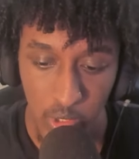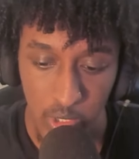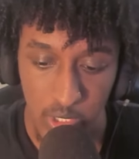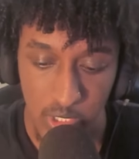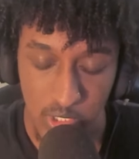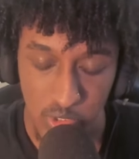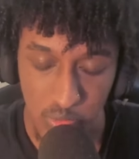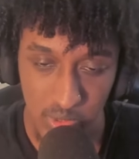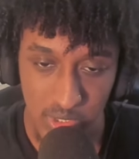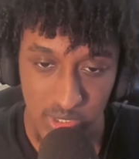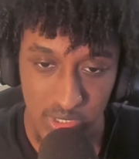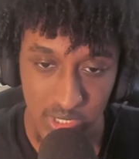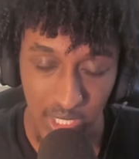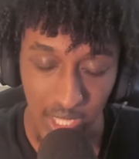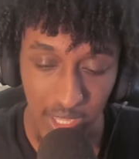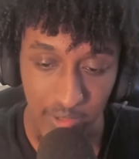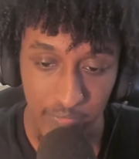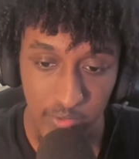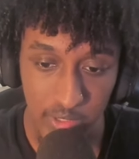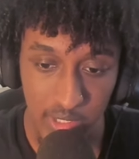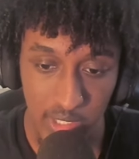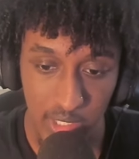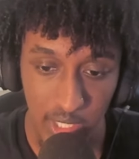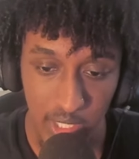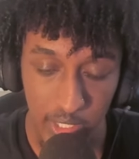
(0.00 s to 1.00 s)
Because what is it? I
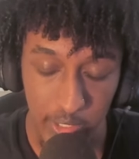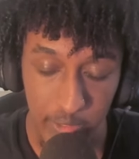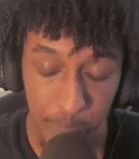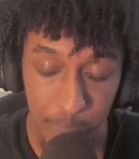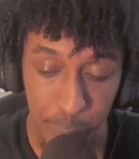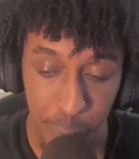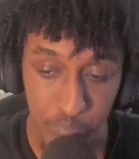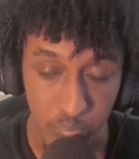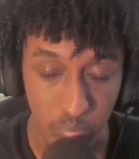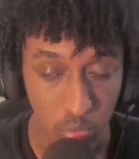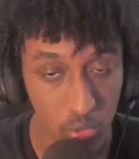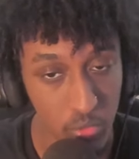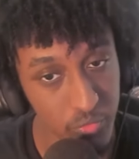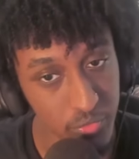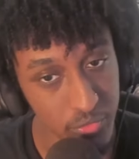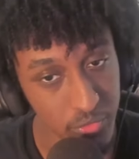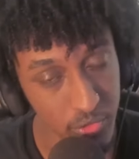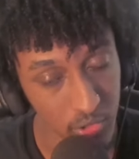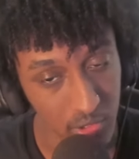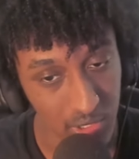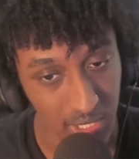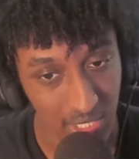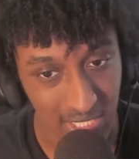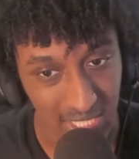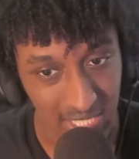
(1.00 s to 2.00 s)
feel like both
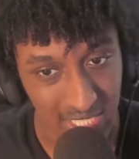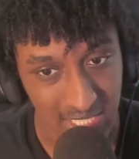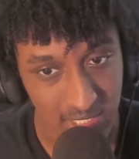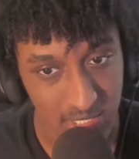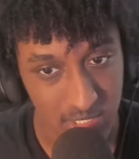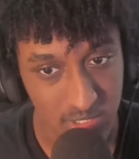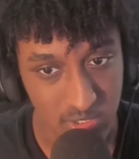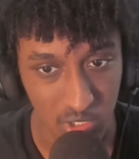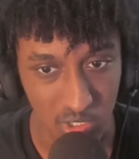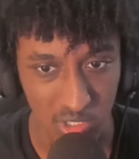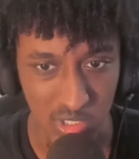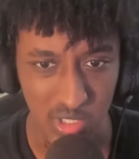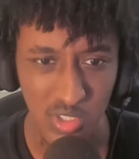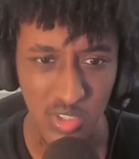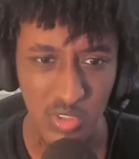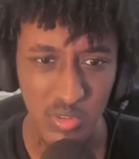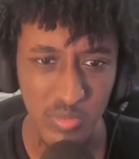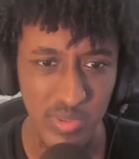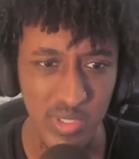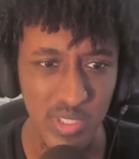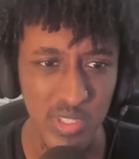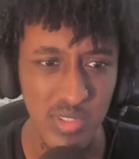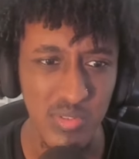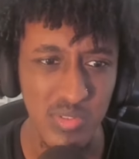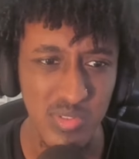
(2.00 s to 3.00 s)
their like endings are a little
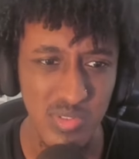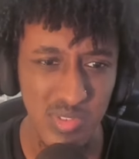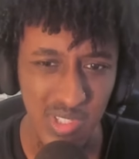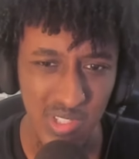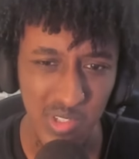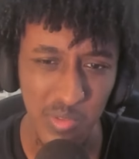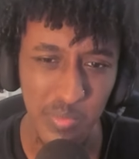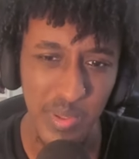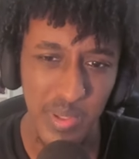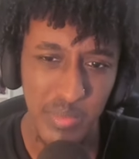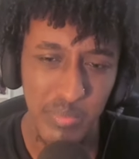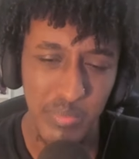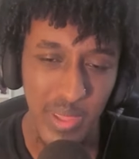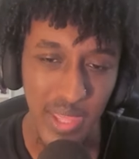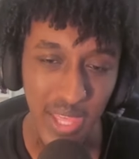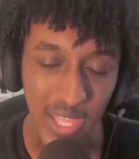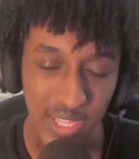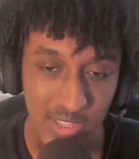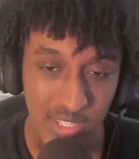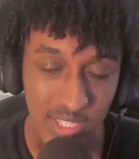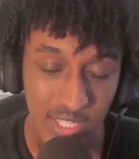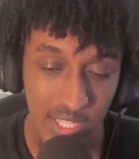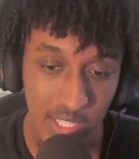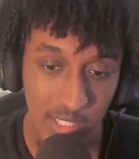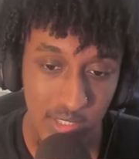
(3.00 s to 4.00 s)
bit meh
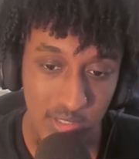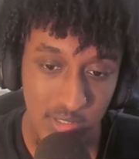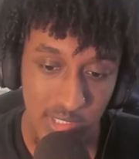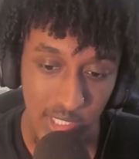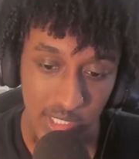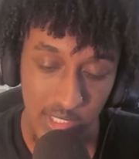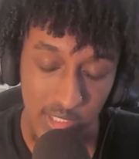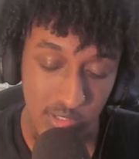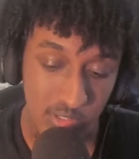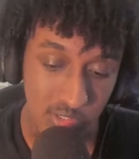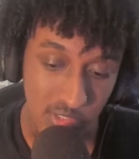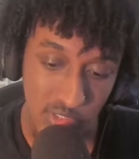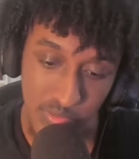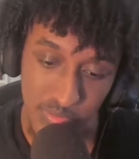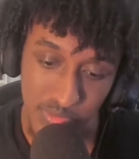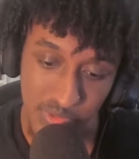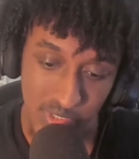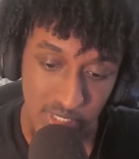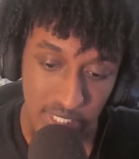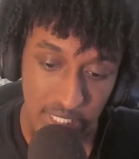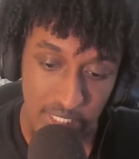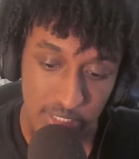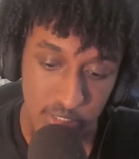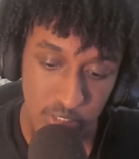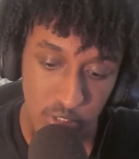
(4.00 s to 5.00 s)
at the end. Like just
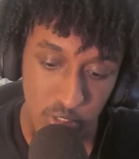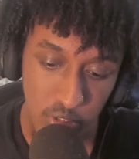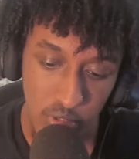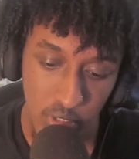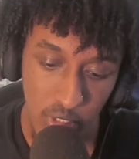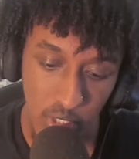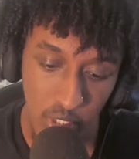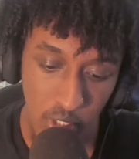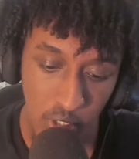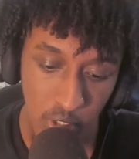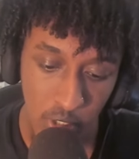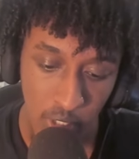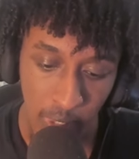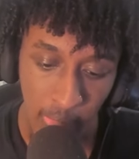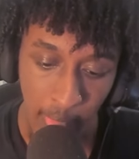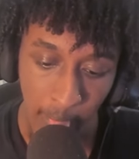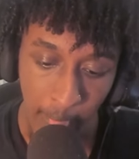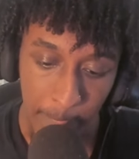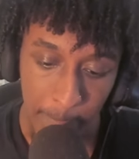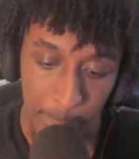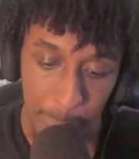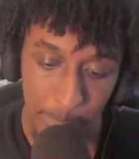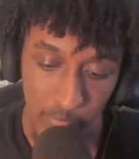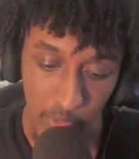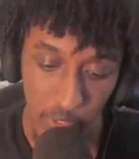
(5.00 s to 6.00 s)
mistakes here and there.
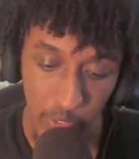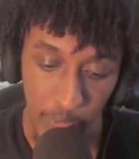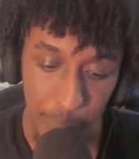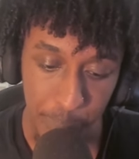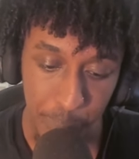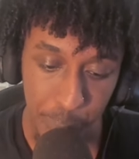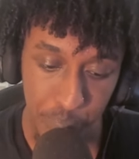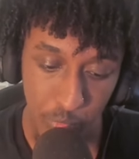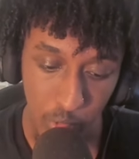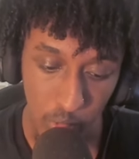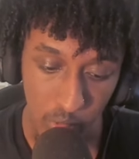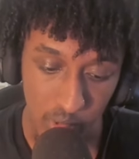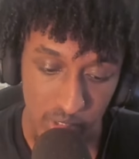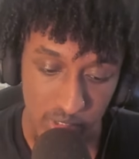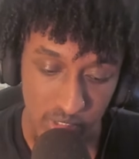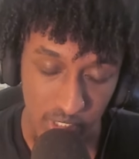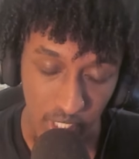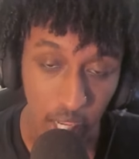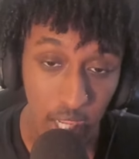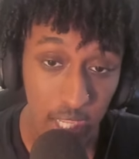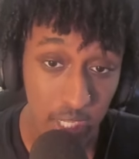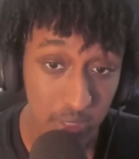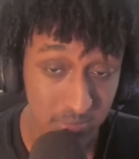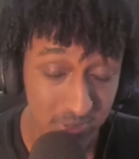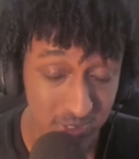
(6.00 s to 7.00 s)
But what is it?
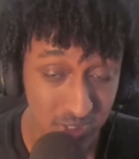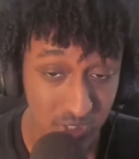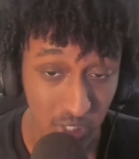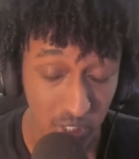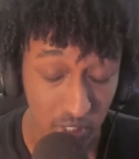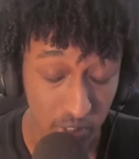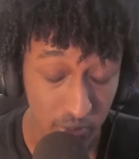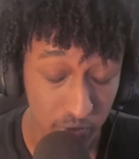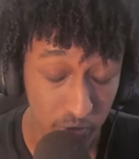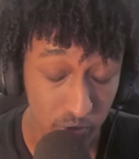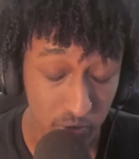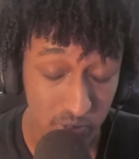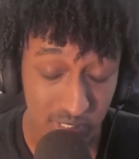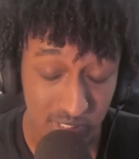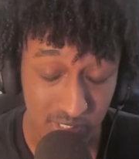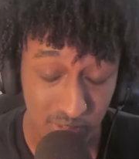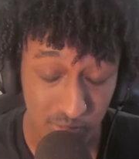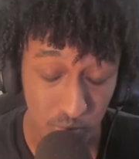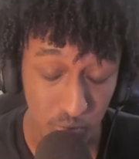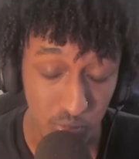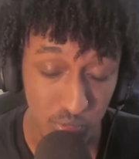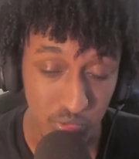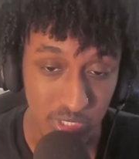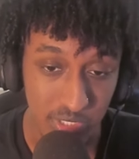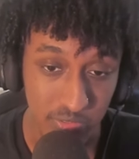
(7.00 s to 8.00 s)
I am a sucker for
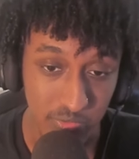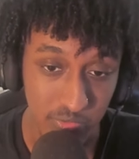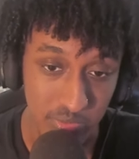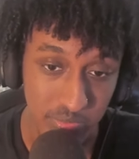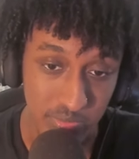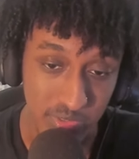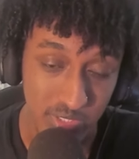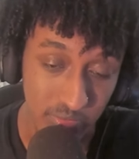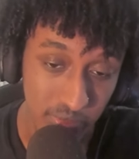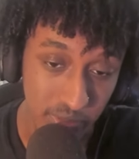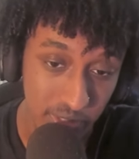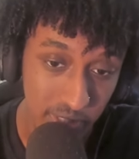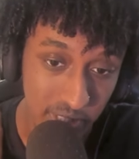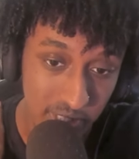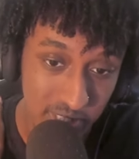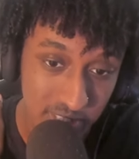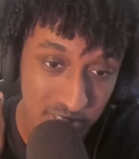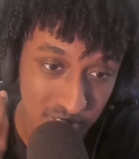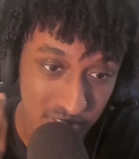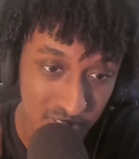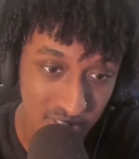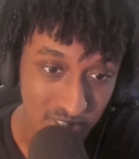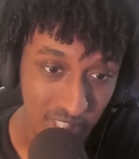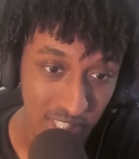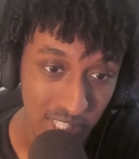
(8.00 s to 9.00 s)
this routine from ZVD
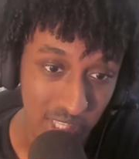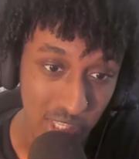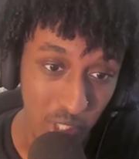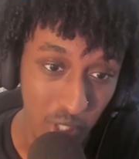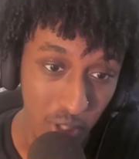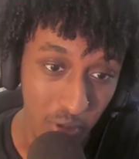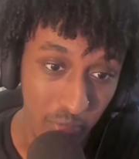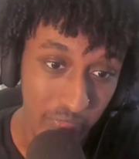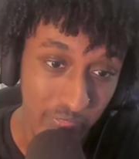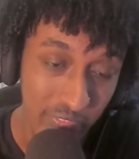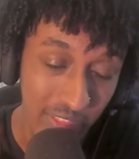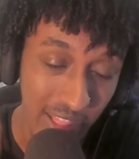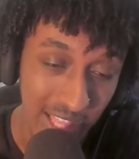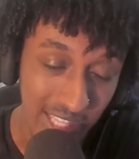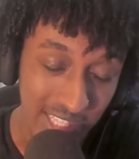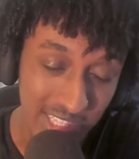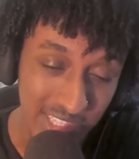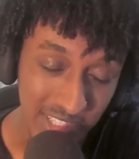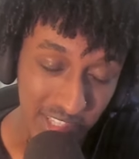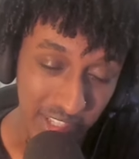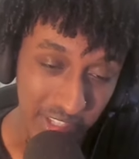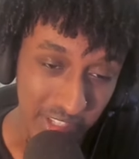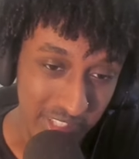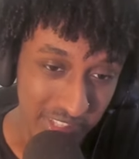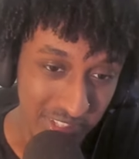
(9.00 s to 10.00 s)
just because I love that
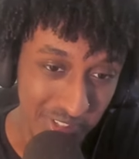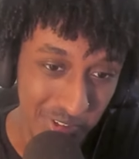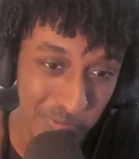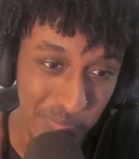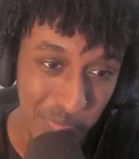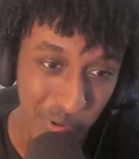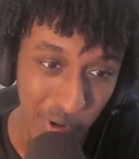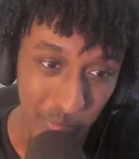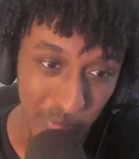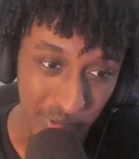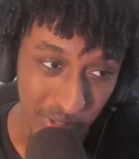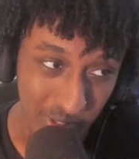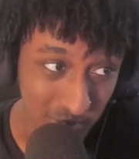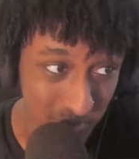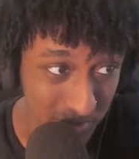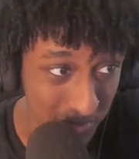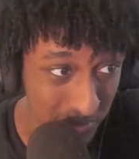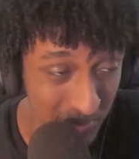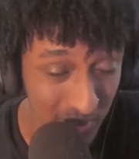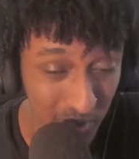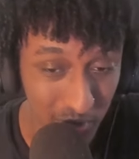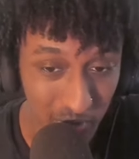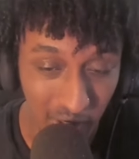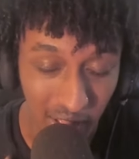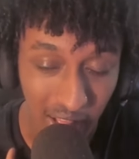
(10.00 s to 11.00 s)
like low part where it goes
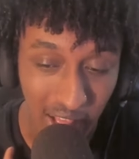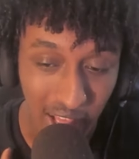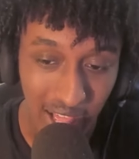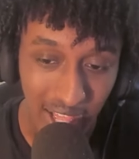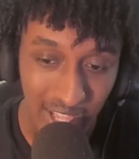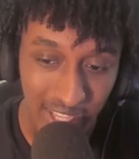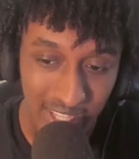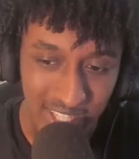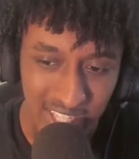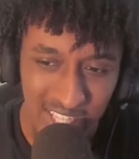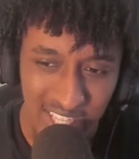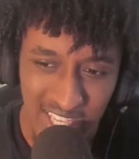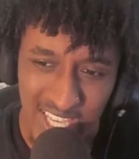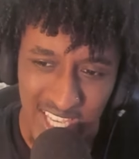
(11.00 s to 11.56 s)
from low to high.